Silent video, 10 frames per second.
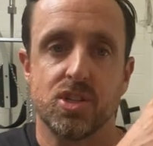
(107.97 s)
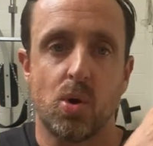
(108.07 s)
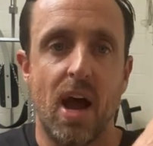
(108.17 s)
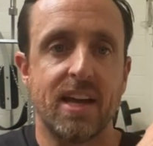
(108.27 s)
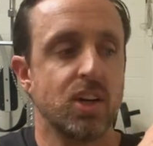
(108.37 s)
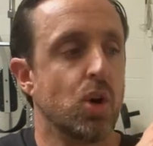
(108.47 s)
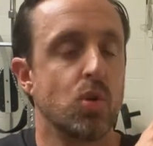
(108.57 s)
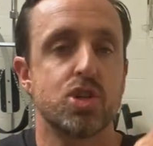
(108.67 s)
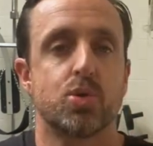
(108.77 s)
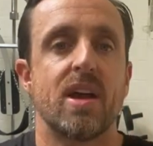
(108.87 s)
So I can
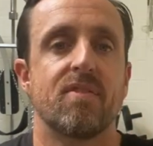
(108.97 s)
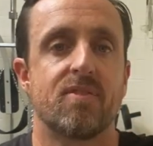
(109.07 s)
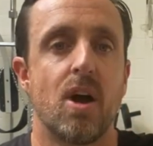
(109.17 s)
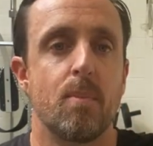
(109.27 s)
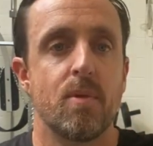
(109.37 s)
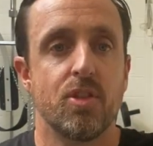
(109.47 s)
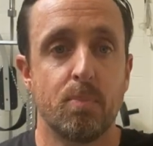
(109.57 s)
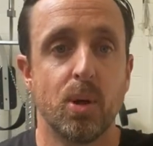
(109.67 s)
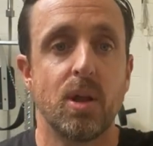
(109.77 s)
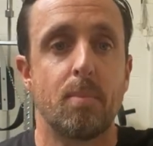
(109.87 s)
go straight from the
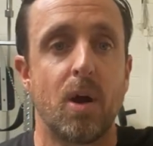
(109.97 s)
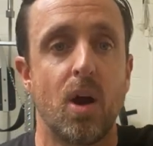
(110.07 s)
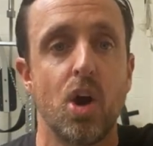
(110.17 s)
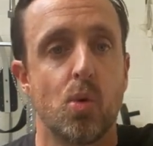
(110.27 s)
pull-up bar